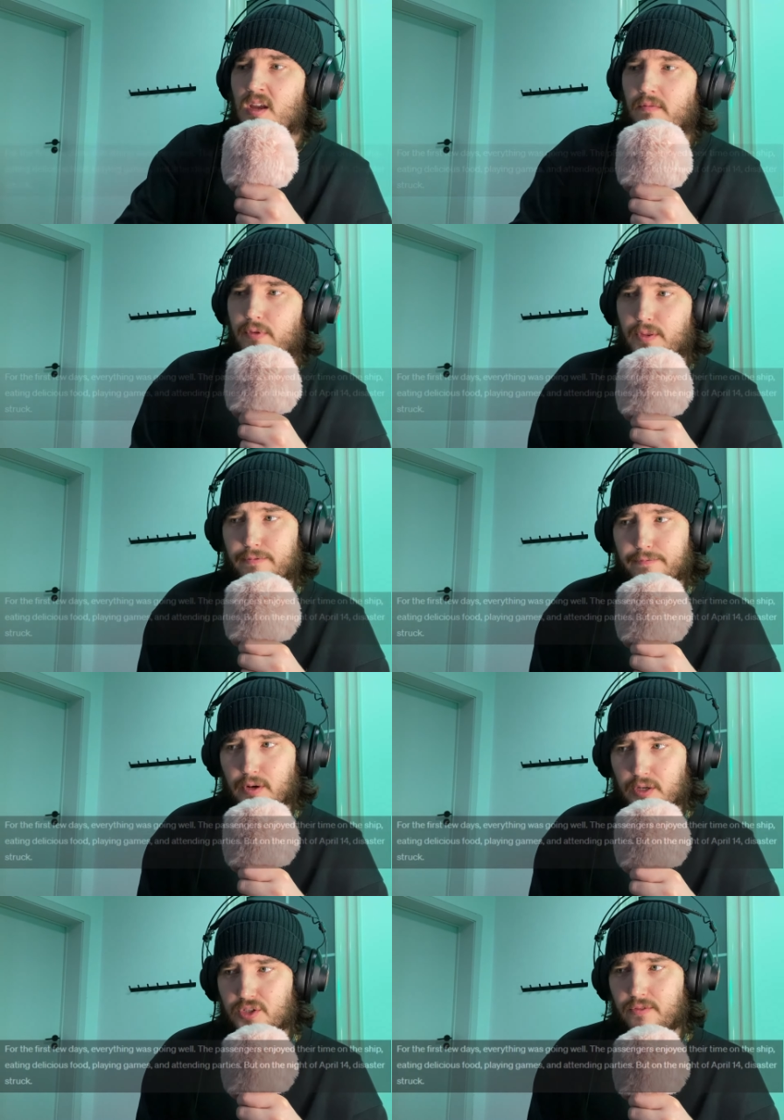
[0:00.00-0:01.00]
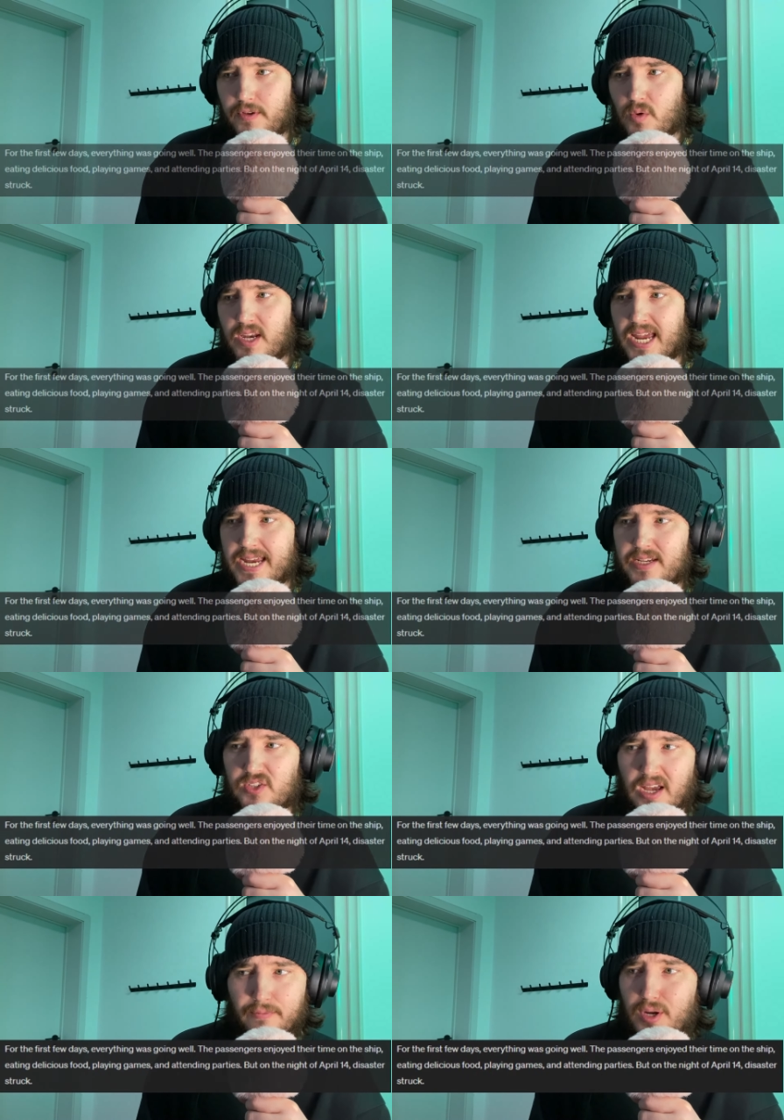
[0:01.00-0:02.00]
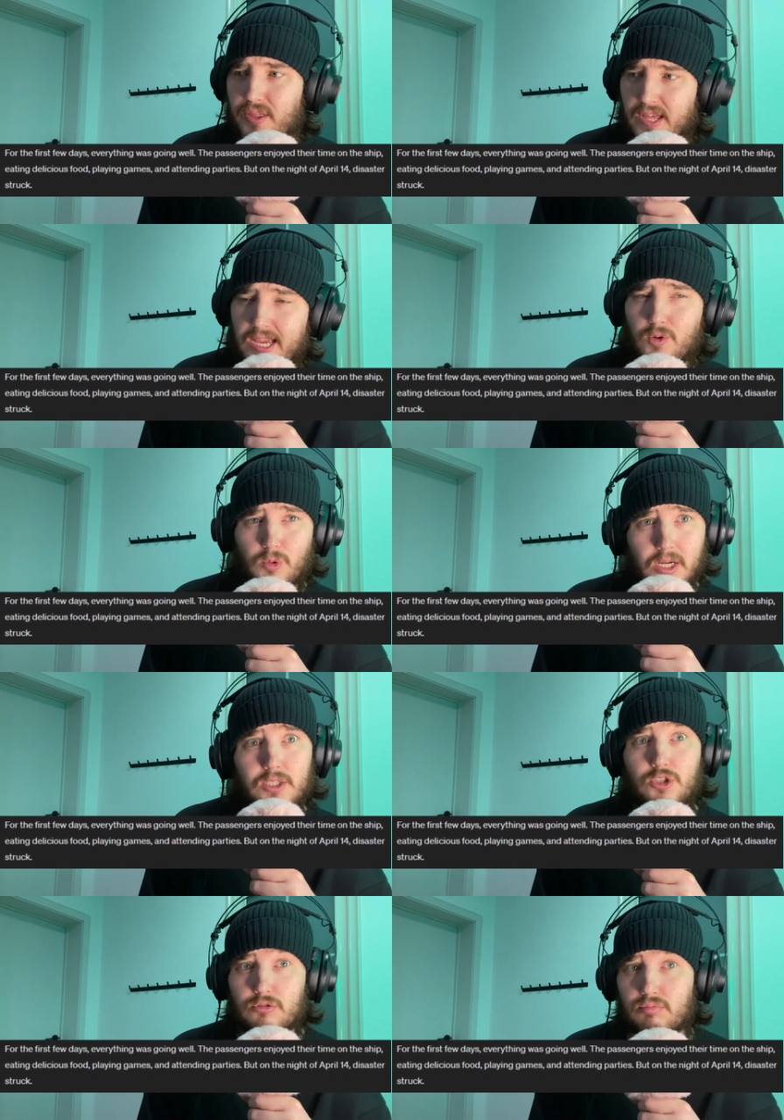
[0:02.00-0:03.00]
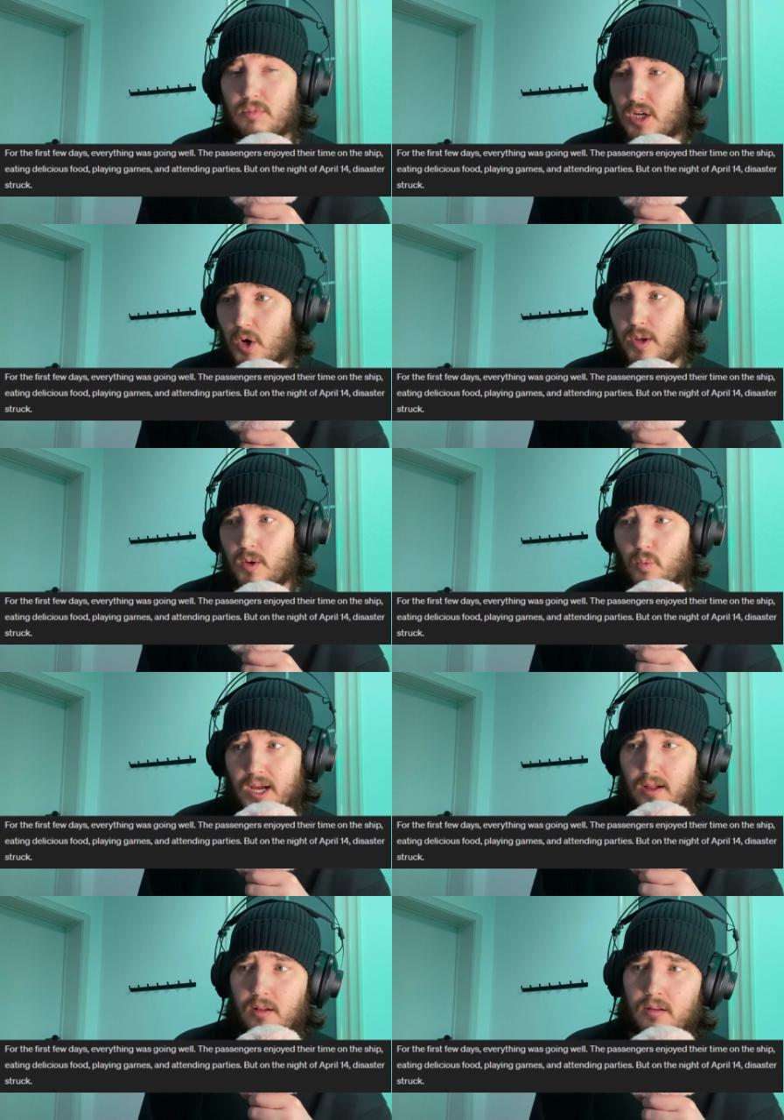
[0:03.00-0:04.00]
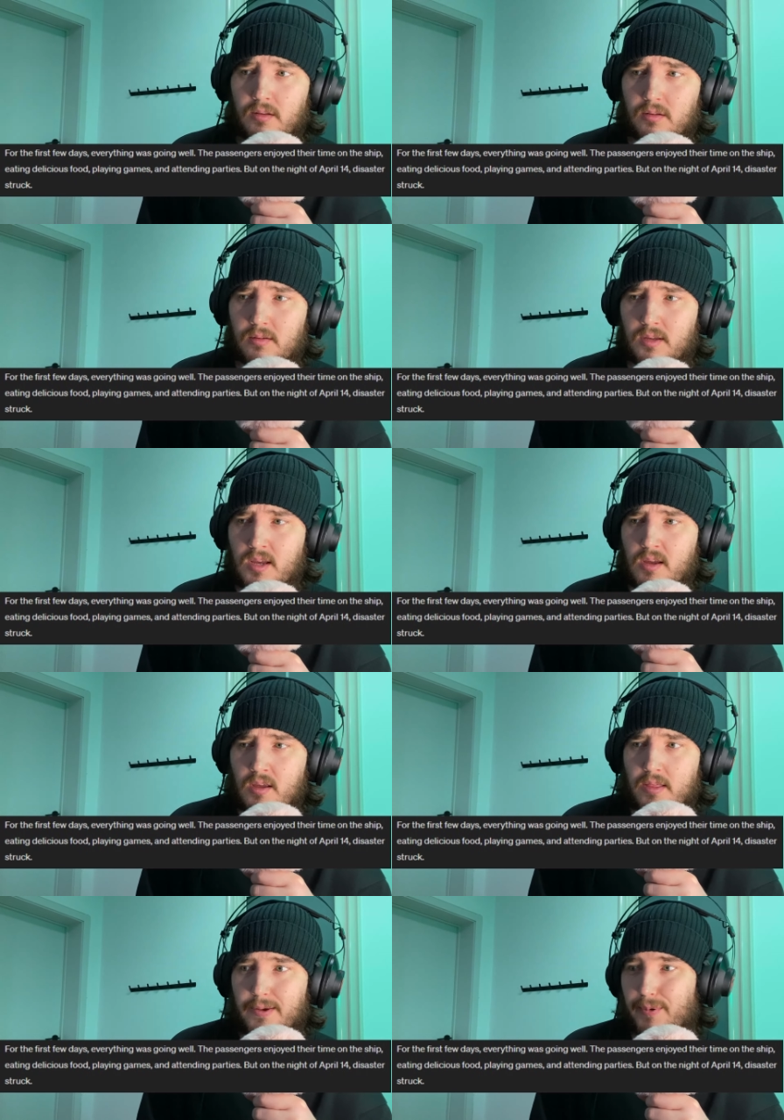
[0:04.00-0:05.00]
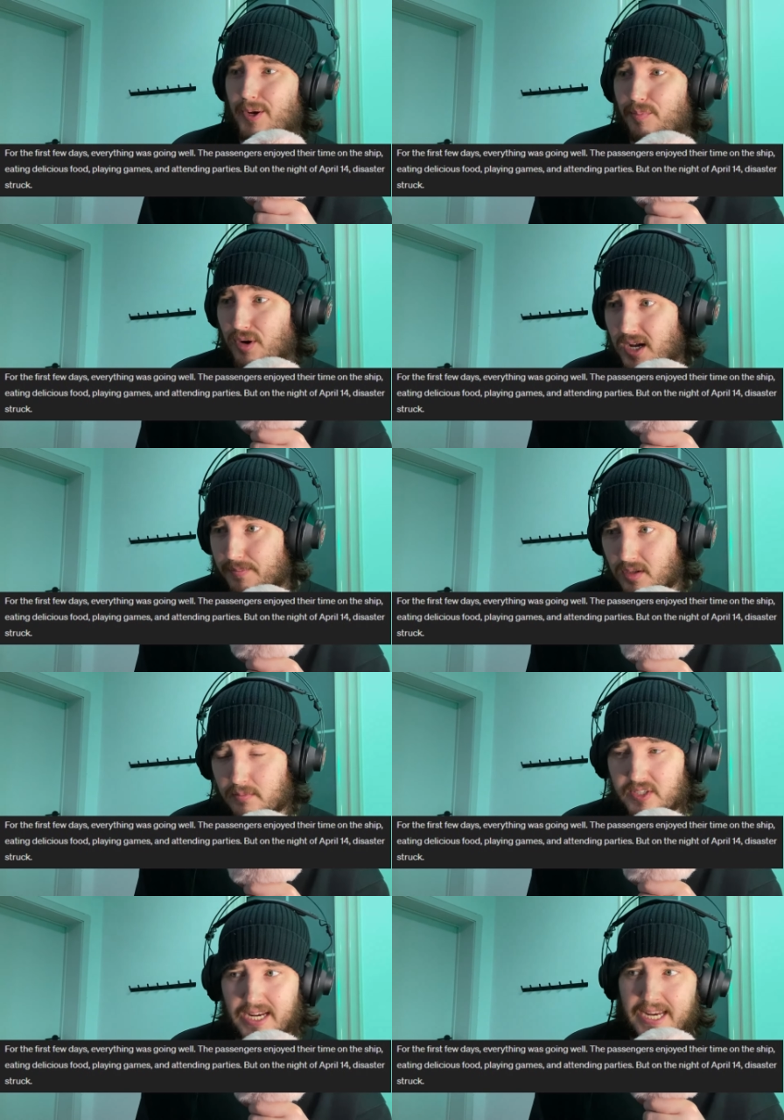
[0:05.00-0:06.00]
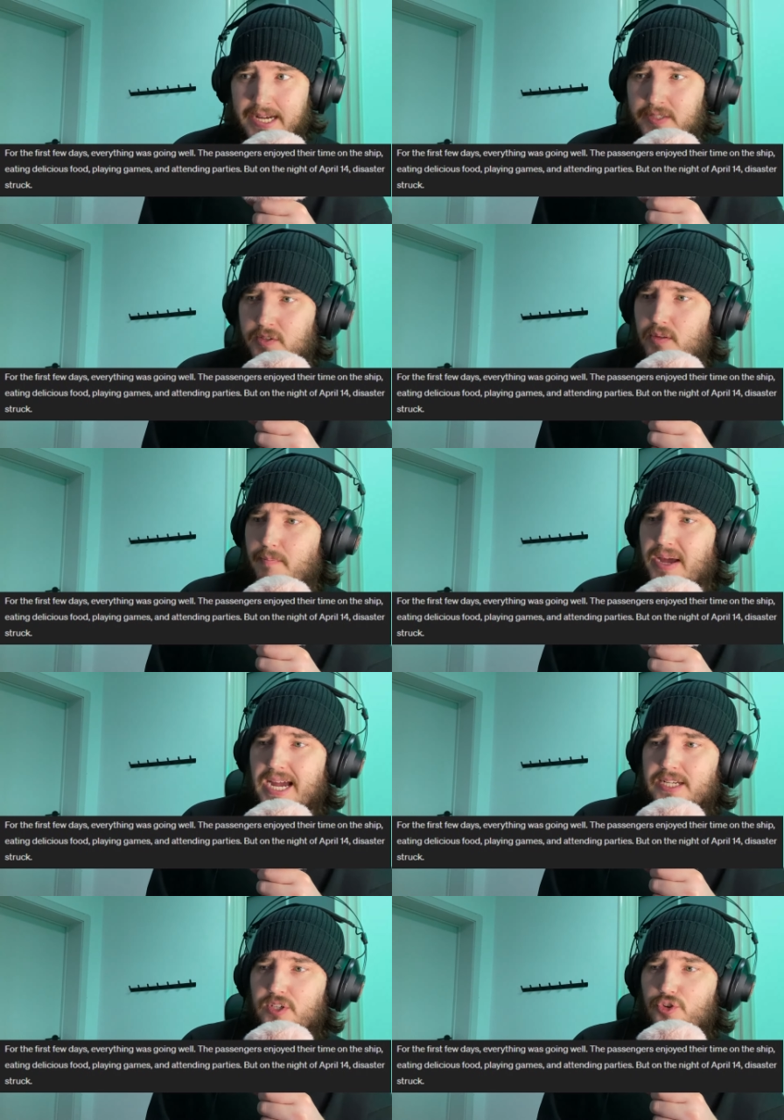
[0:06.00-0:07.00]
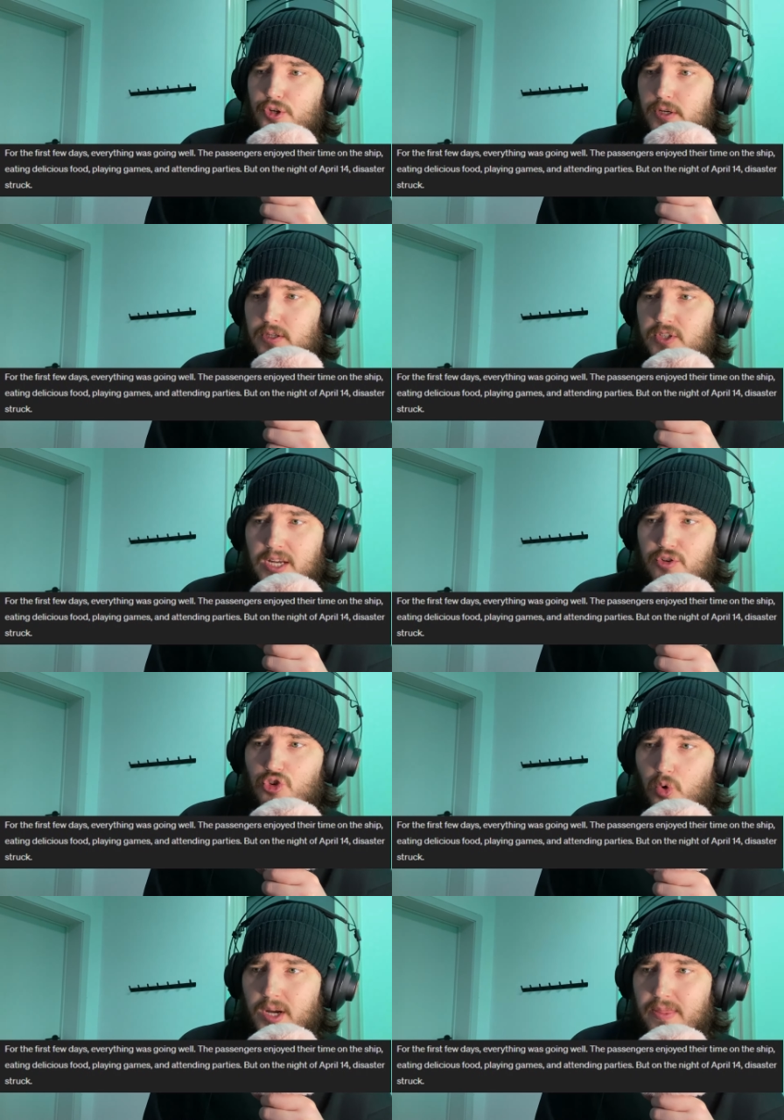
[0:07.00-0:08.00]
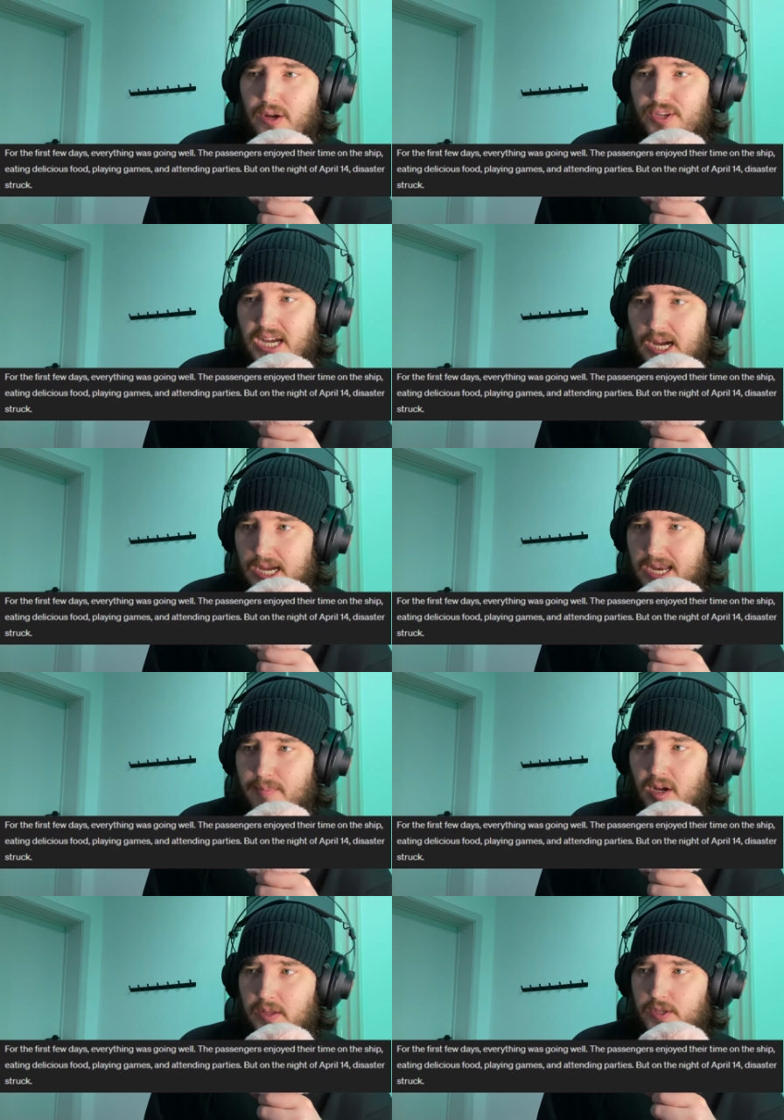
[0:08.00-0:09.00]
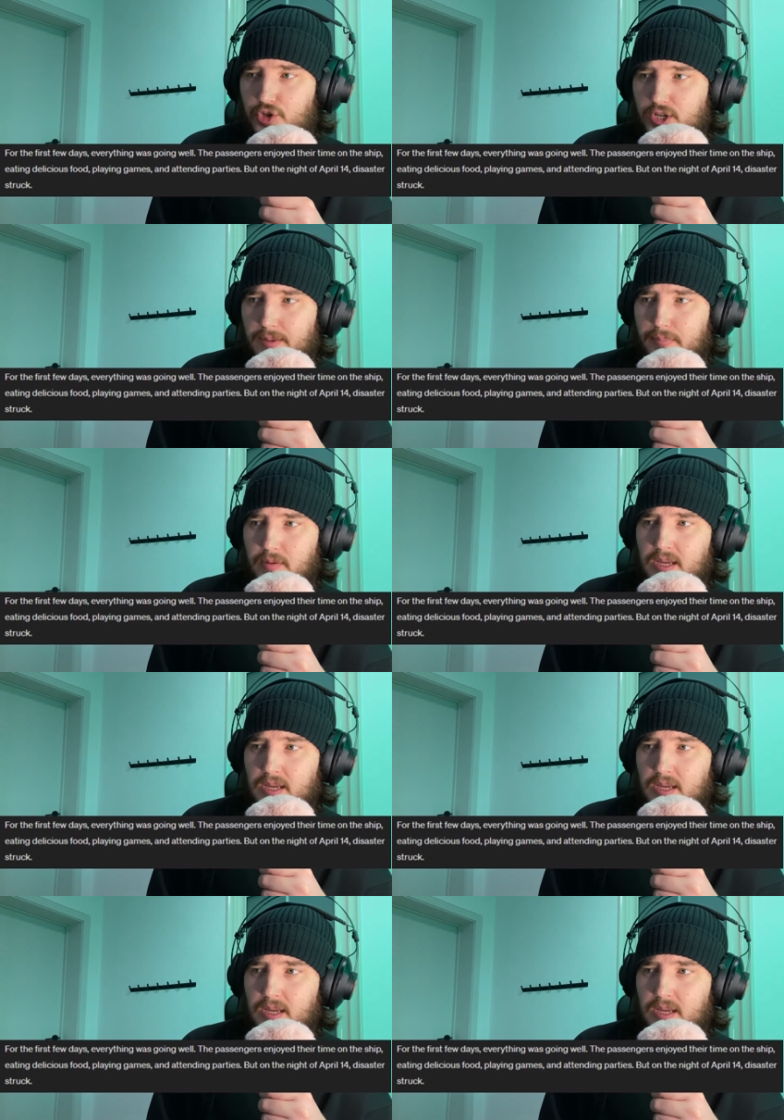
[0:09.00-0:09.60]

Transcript: For the first few days, everything was going well. There were no problems, I guess. The passengers enjoyed their time on the ship,